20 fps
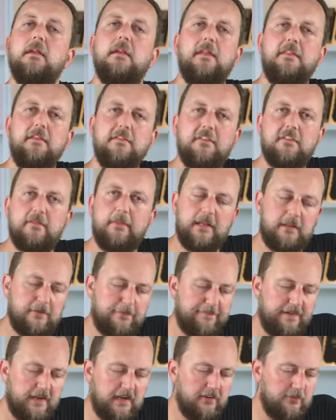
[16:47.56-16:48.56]
Now this is about
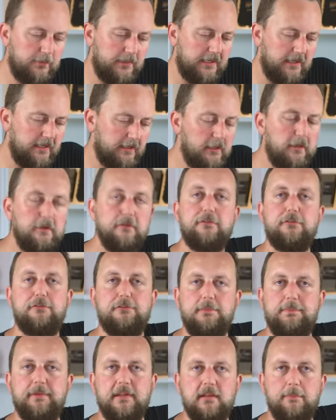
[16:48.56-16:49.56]
as far as we're going to go
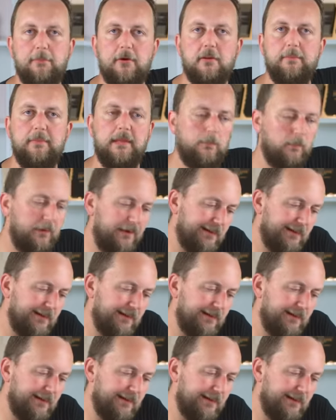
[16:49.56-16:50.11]
stripping the bottom end.